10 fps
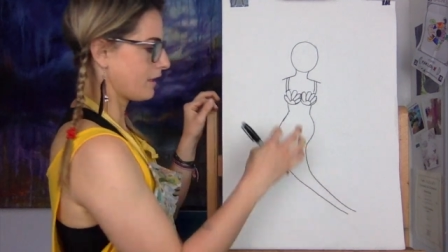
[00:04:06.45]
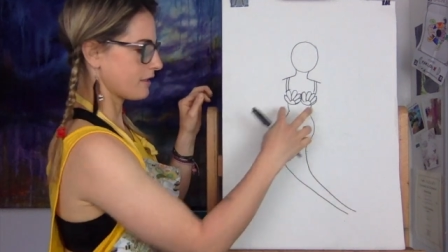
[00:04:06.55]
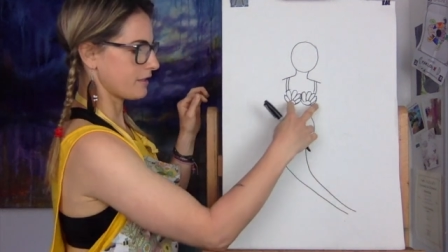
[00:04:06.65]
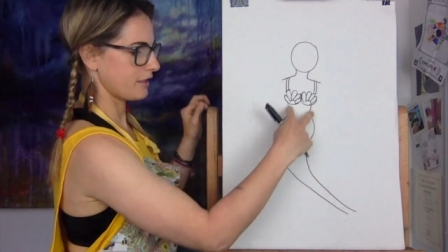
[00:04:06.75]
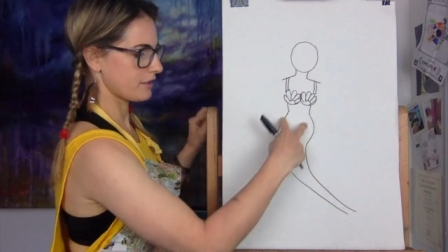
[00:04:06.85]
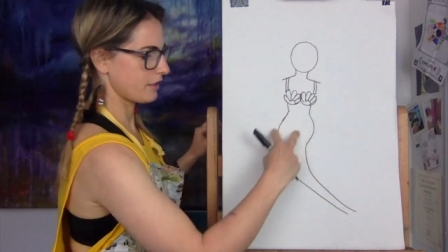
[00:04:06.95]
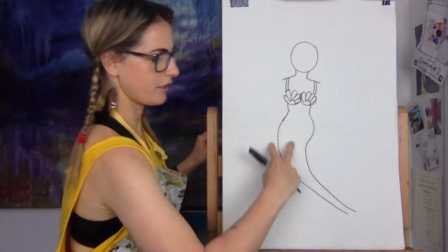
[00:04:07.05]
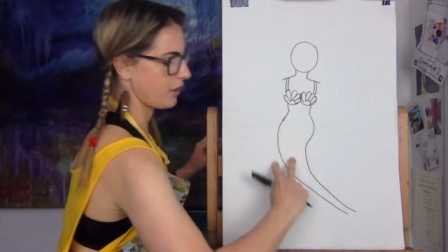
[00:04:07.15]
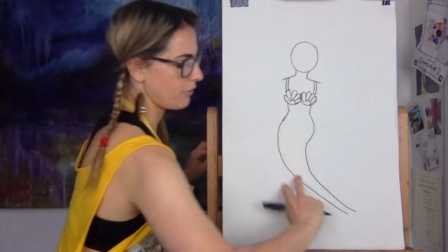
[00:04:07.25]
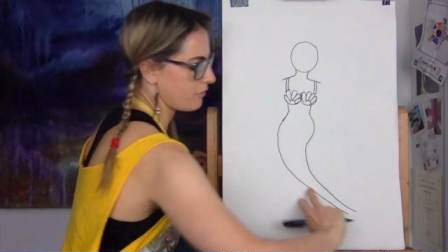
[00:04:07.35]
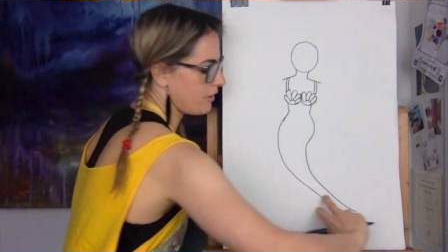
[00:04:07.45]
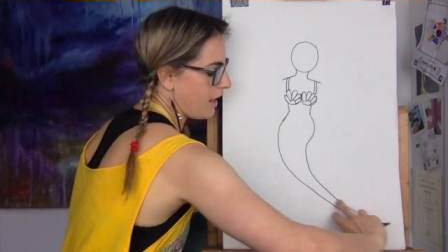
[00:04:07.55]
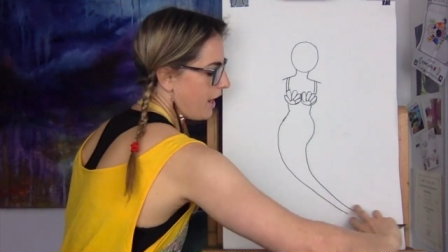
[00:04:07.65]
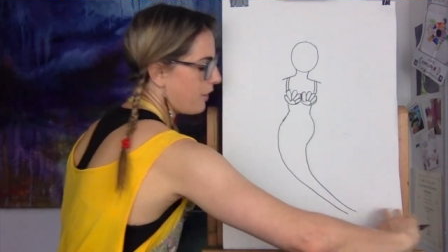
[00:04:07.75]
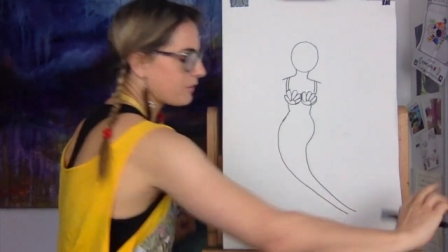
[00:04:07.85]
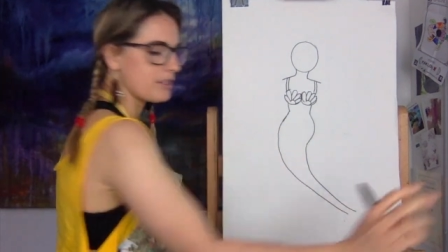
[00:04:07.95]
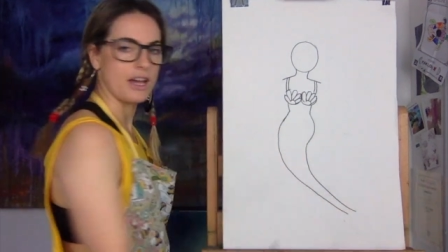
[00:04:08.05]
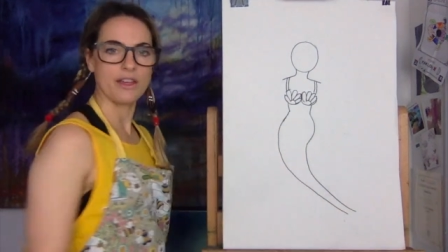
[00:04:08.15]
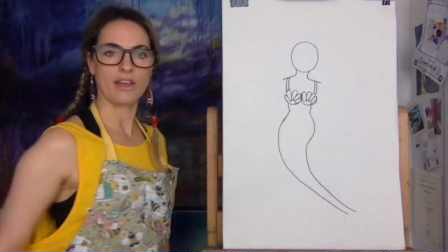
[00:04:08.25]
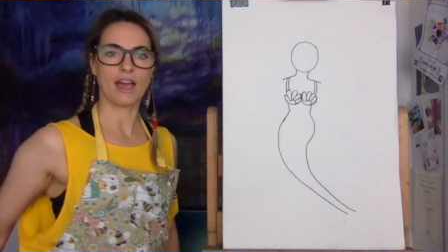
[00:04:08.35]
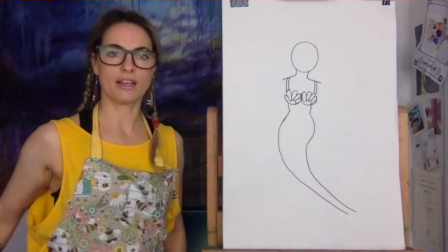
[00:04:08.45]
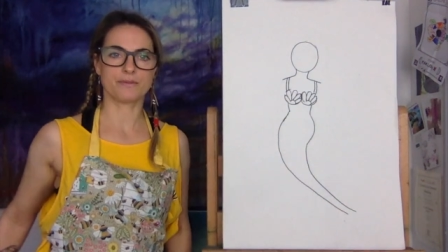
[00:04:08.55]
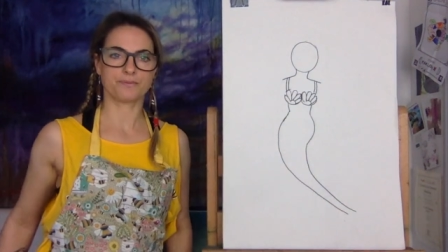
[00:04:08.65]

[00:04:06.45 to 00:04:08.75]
So it's going to go round like that.